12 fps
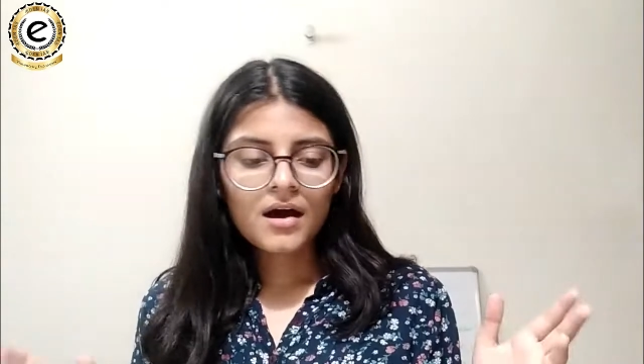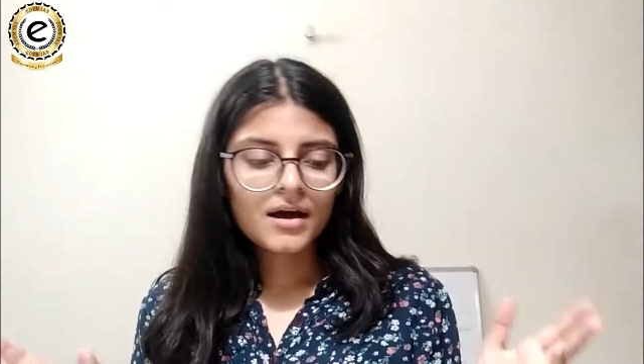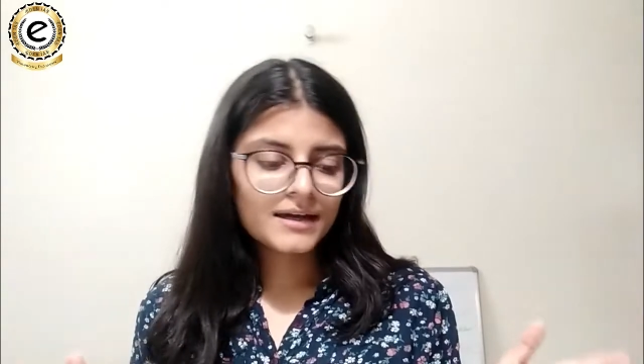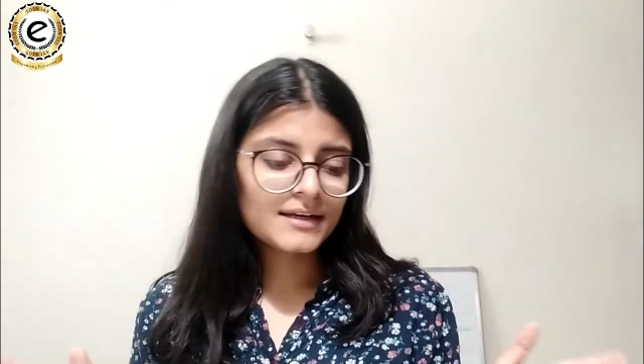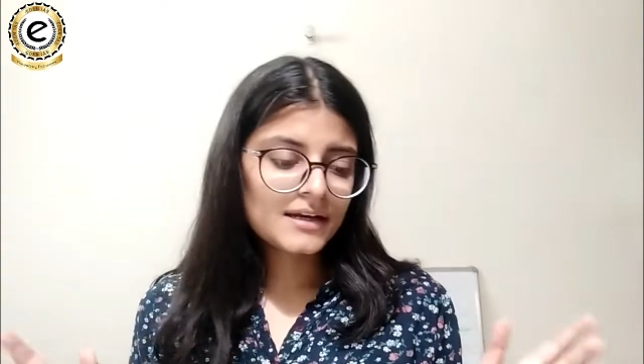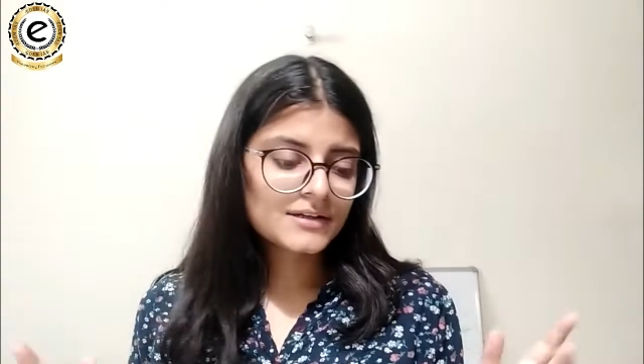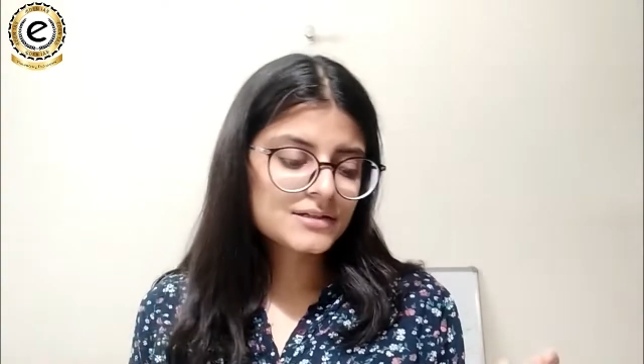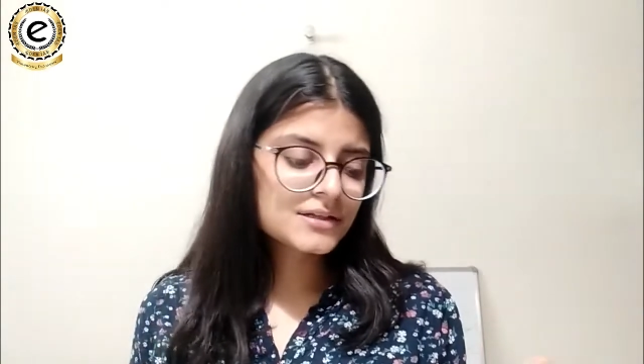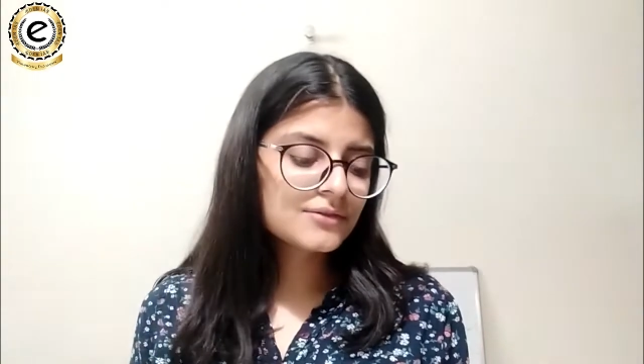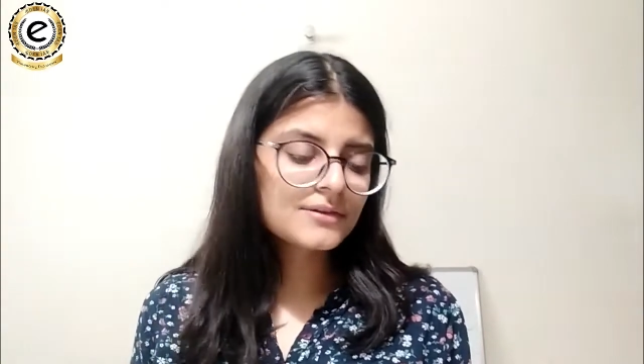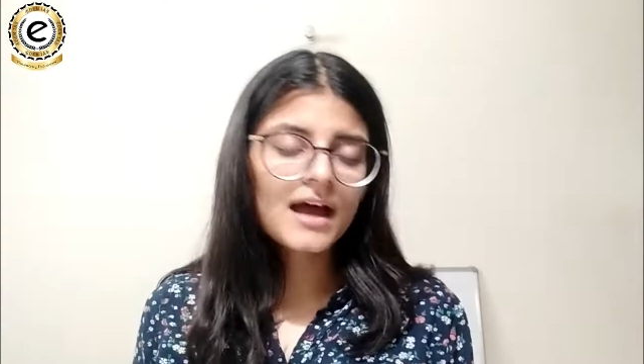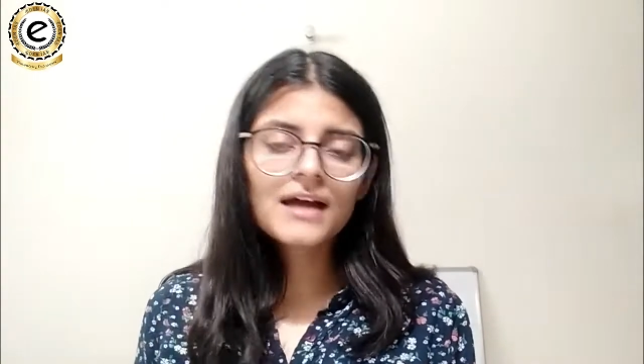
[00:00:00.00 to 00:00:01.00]
In addition
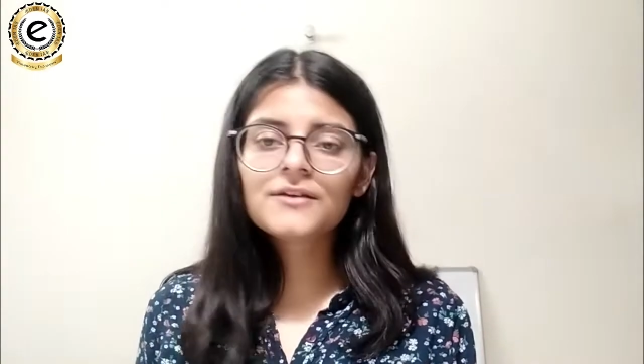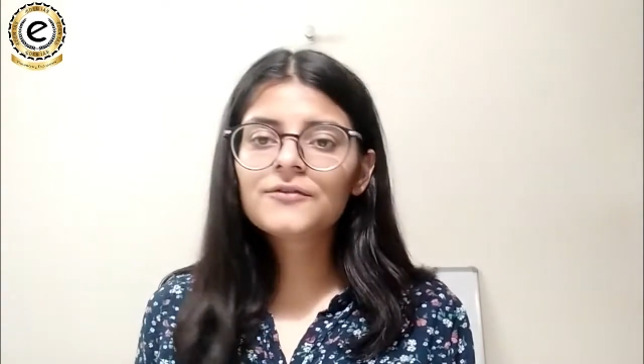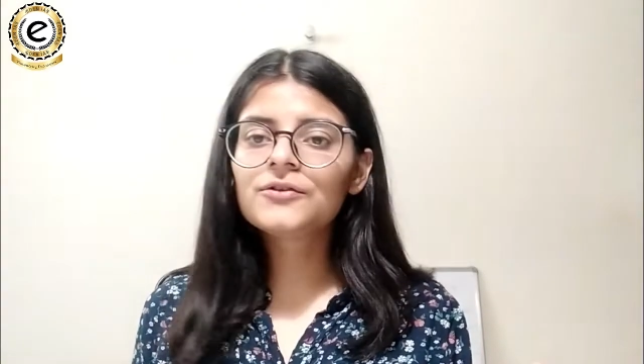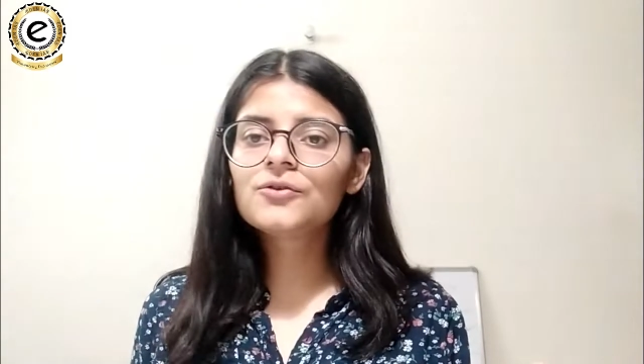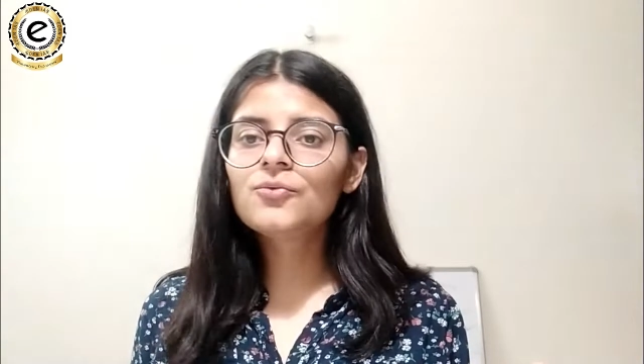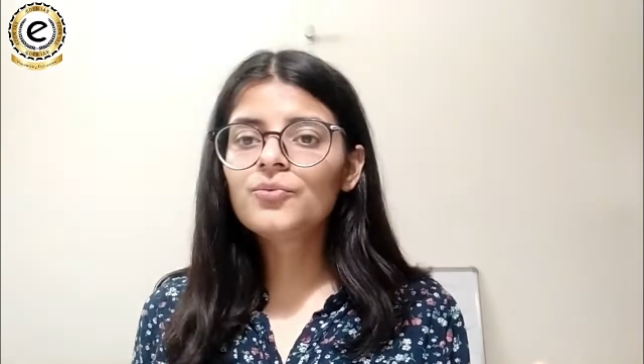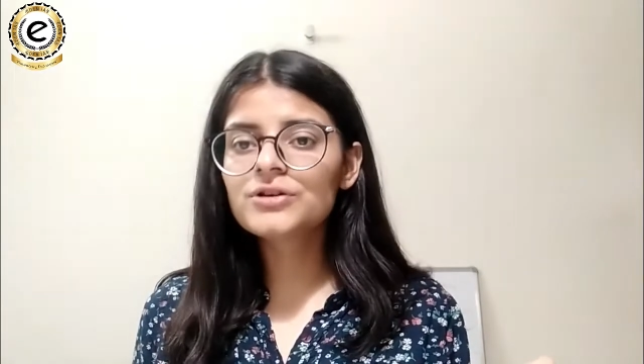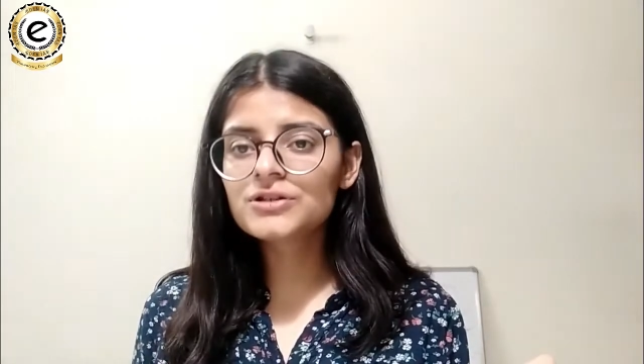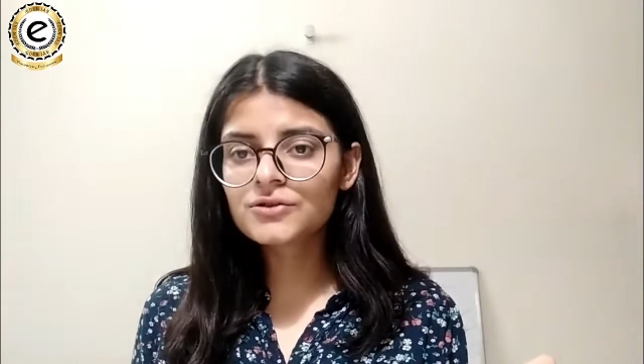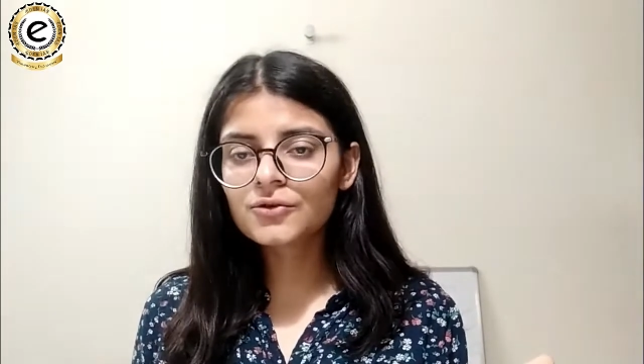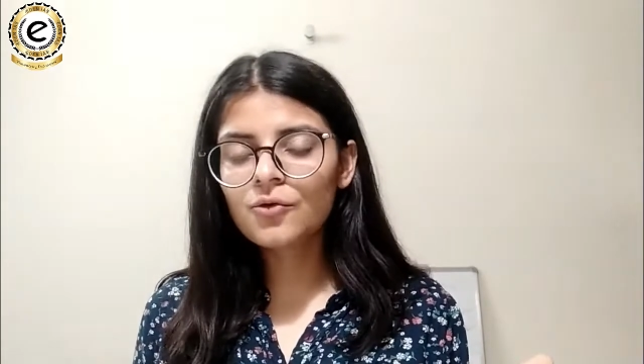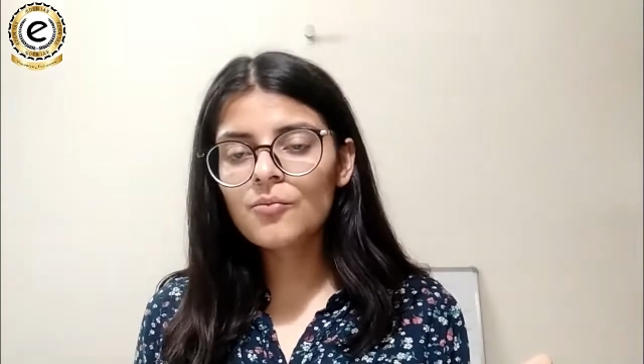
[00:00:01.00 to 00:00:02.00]
to that, if you wish
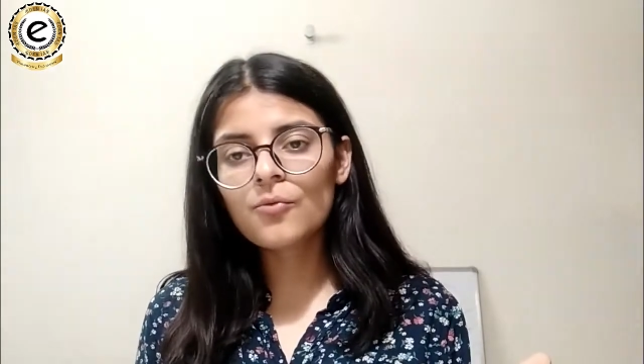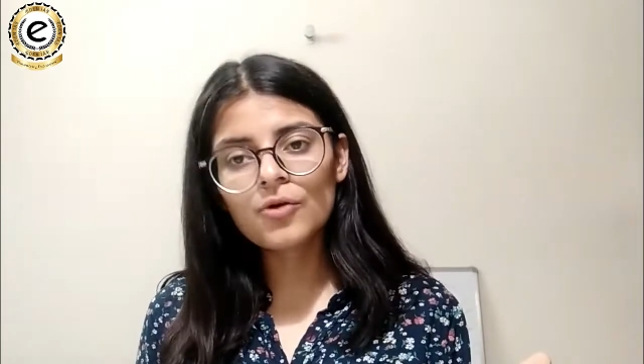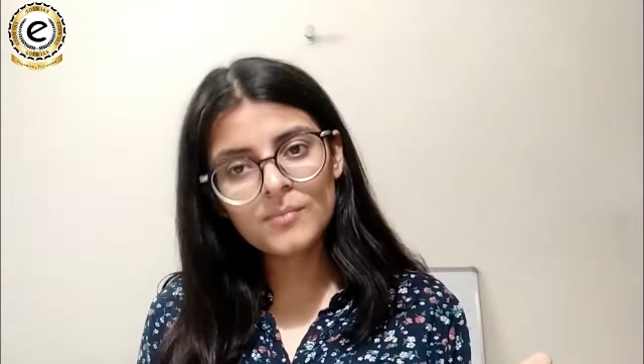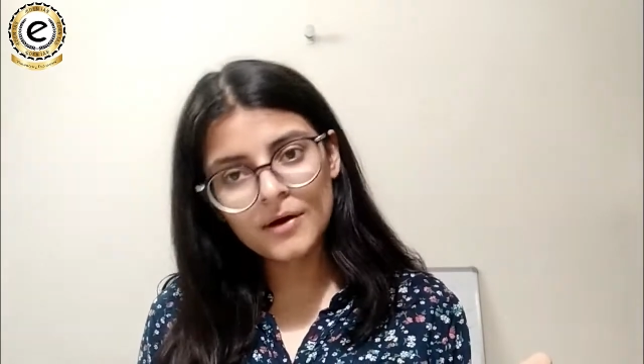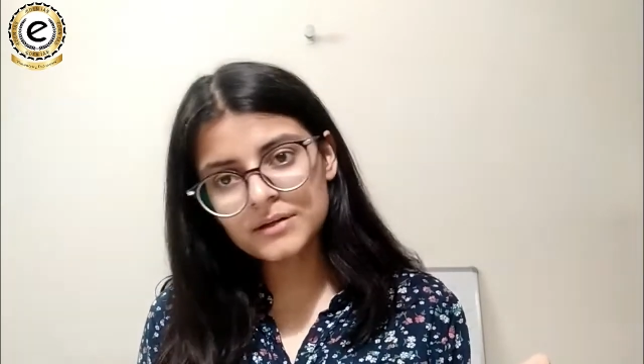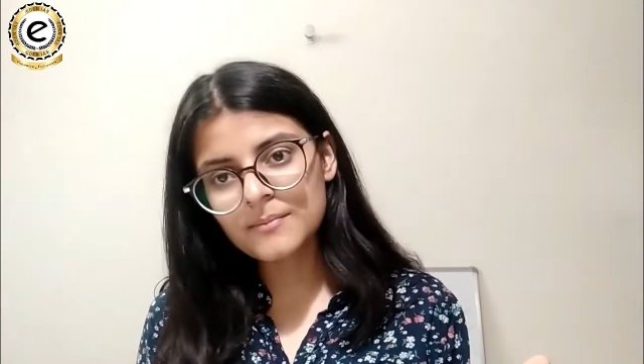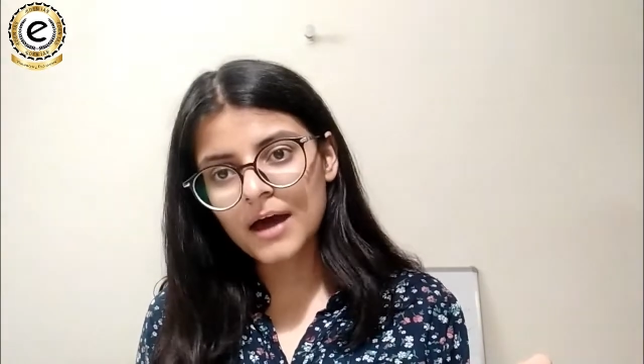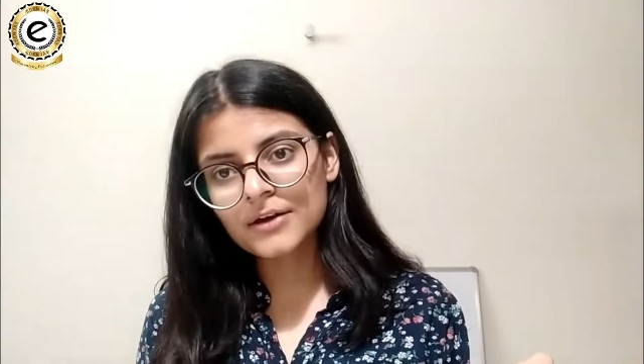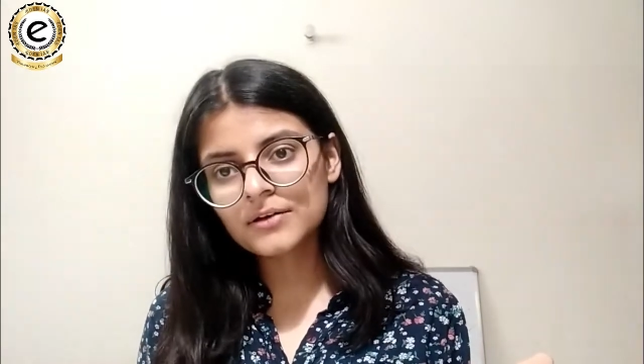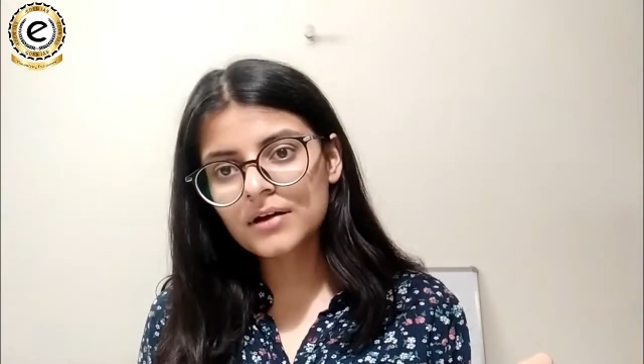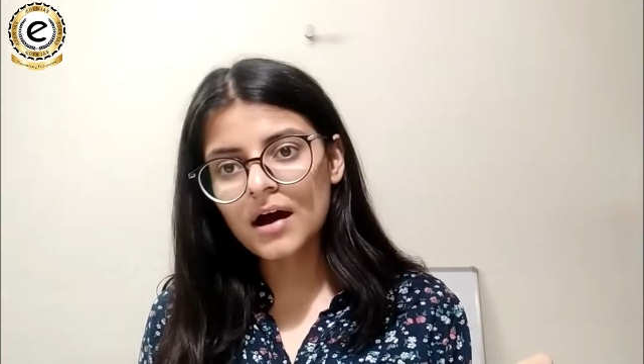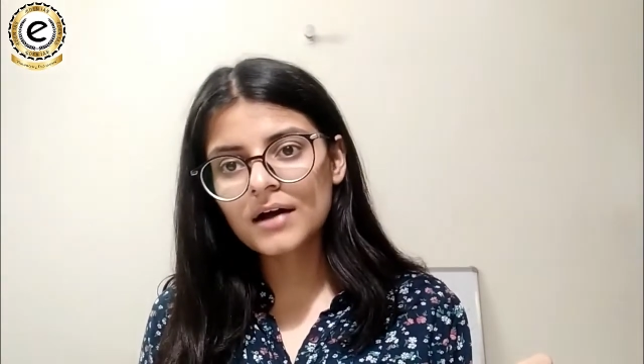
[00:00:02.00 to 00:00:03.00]
to know more about
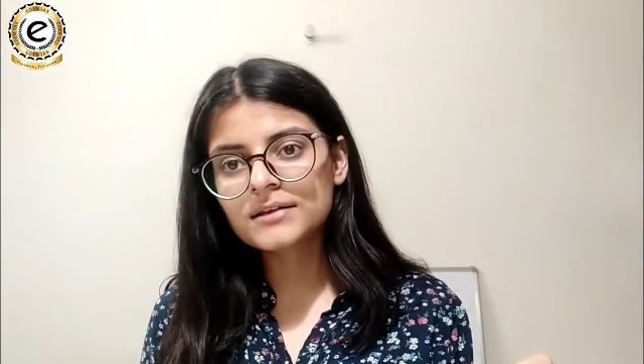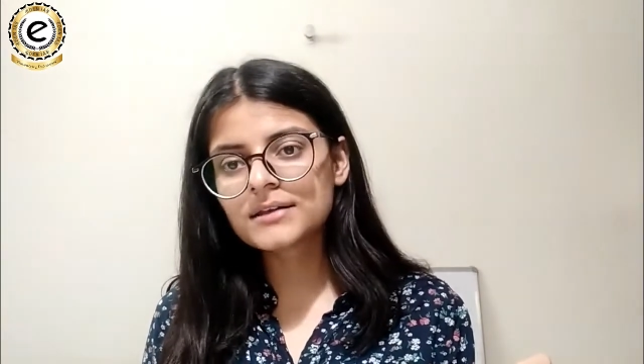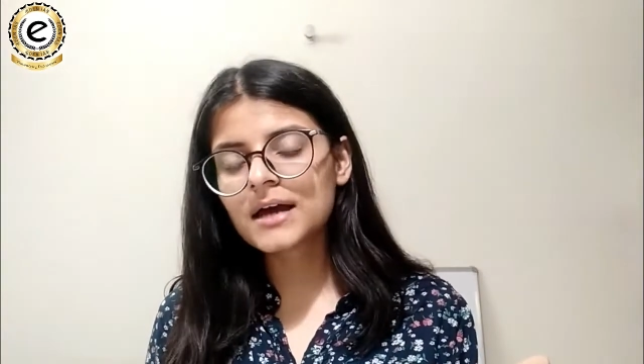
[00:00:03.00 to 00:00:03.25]
Immanuel Kant,